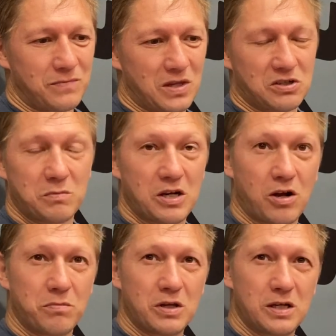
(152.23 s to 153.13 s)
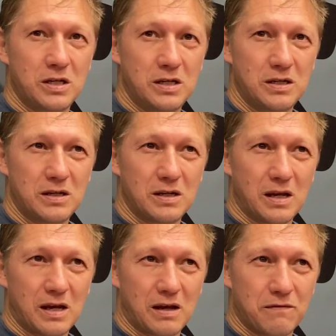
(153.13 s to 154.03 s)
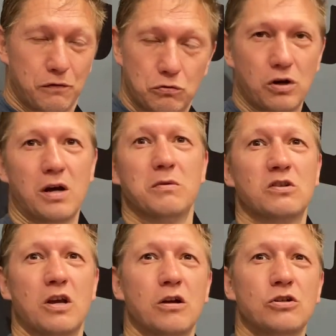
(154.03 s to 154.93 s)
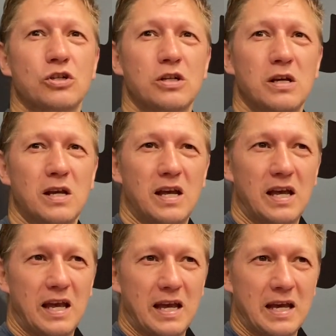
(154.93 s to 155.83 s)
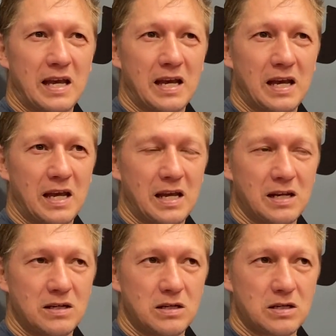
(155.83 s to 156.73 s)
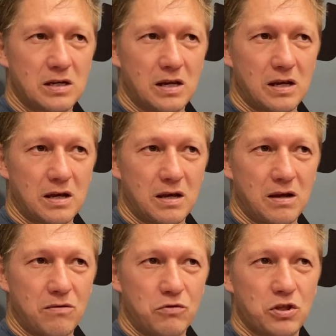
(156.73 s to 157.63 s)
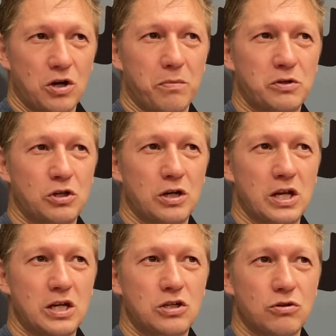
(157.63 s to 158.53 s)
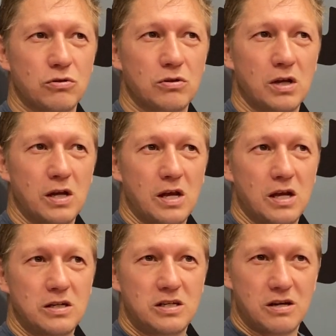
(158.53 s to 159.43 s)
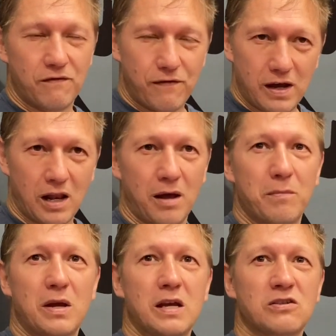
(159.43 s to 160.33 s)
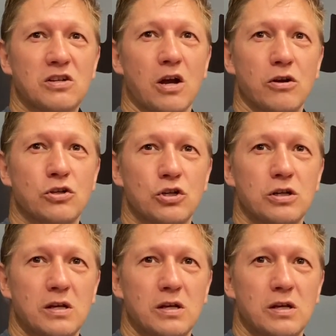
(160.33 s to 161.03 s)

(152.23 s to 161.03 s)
this meant I'd be full-time as a coach, and with an opportunity to develop as a coach.